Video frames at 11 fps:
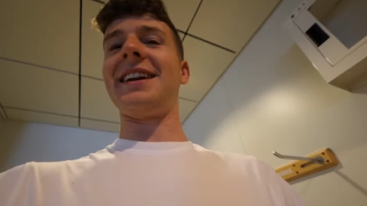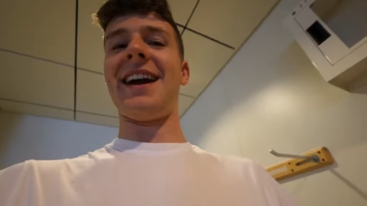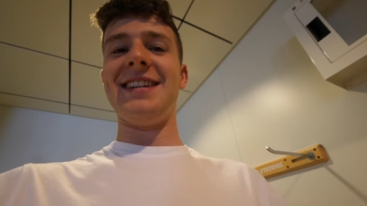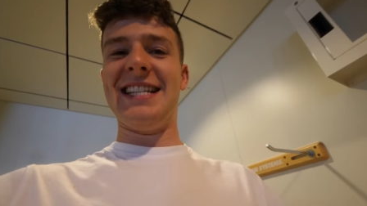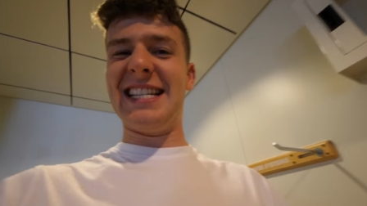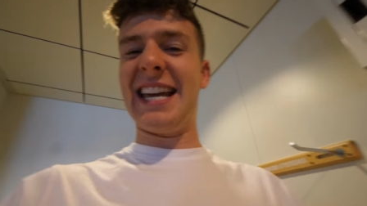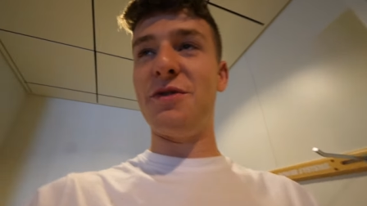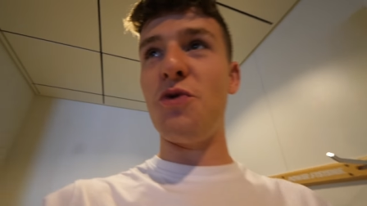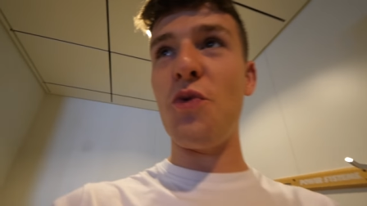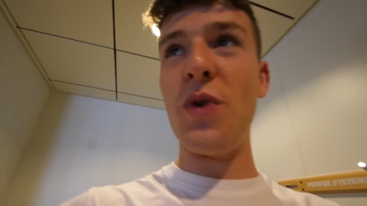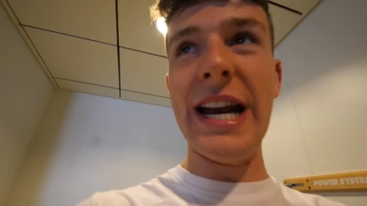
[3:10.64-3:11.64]
Guys, he's
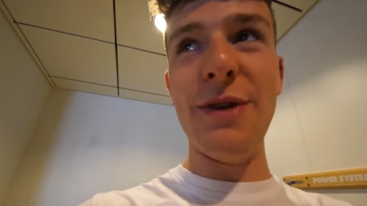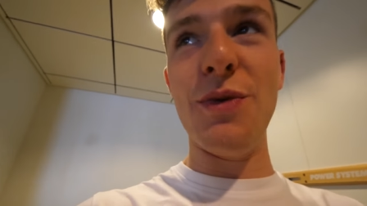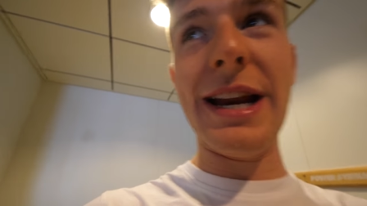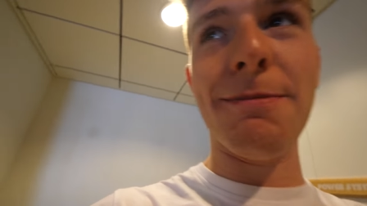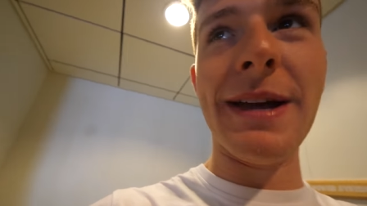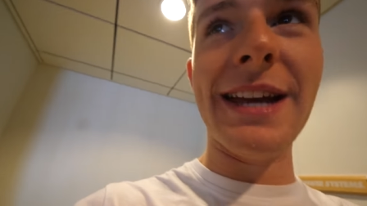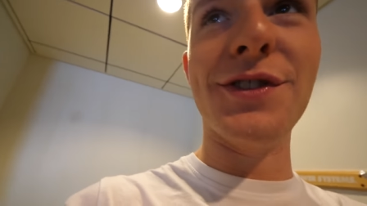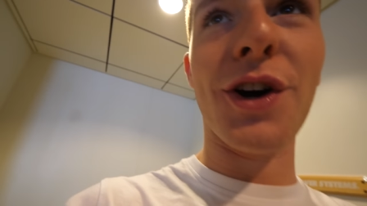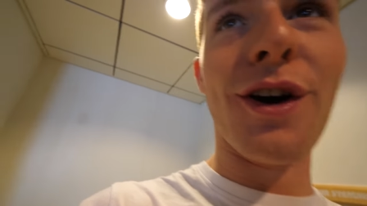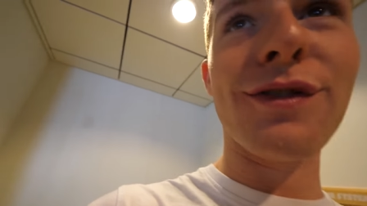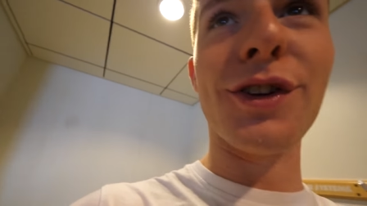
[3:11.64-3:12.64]
getting really, really peeved
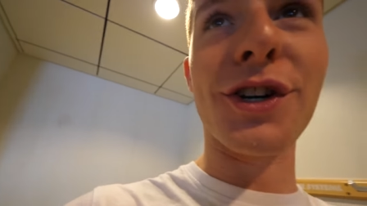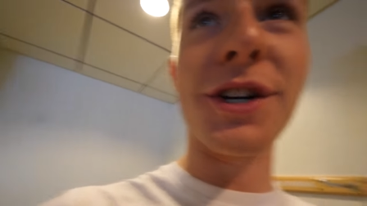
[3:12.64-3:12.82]
off. Look